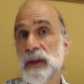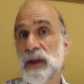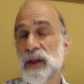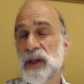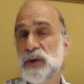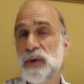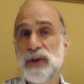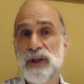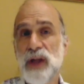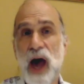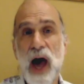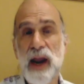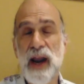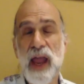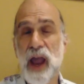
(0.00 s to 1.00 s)
This was
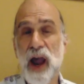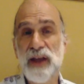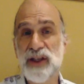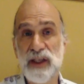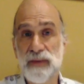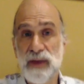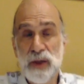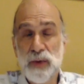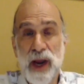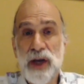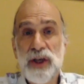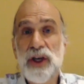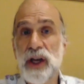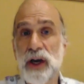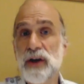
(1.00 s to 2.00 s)
not an AI system. These were
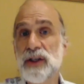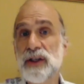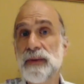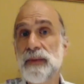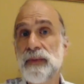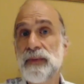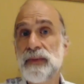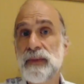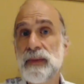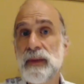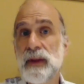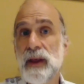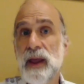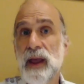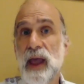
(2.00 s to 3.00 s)
engineers.
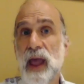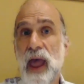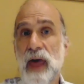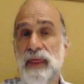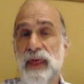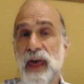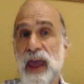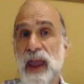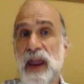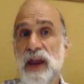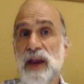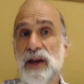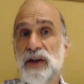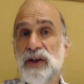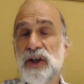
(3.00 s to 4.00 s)
And
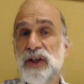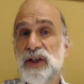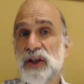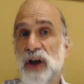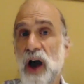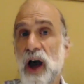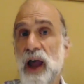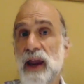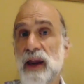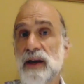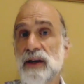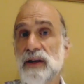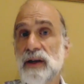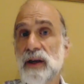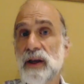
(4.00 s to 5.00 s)
they
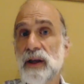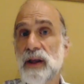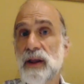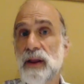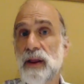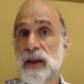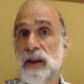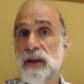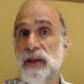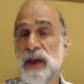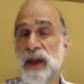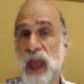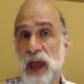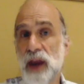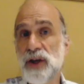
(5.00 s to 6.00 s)
designed
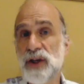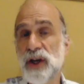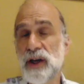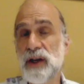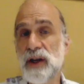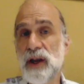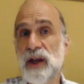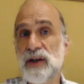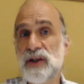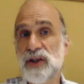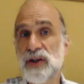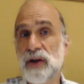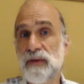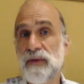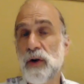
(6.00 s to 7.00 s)
the engine in, in
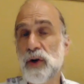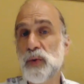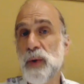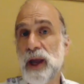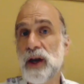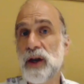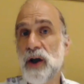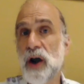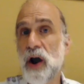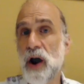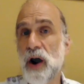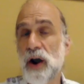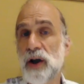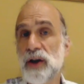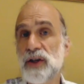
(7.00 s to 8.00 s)
certain Volkswagen
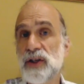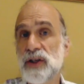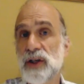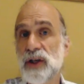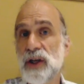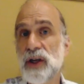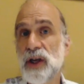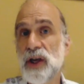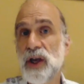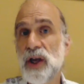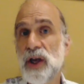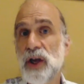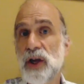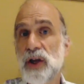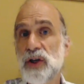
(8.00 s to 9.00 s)
cars
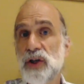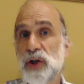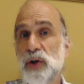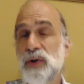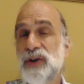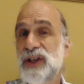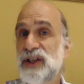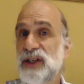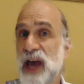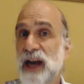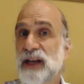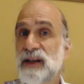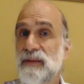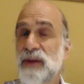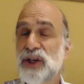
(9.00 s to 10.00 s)
to
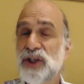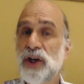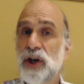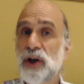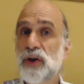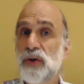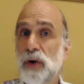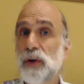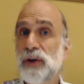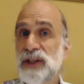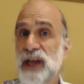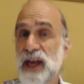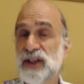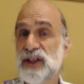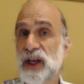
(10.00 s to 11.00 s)
detect emission control
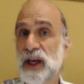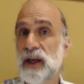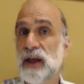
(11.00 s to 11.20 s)
testing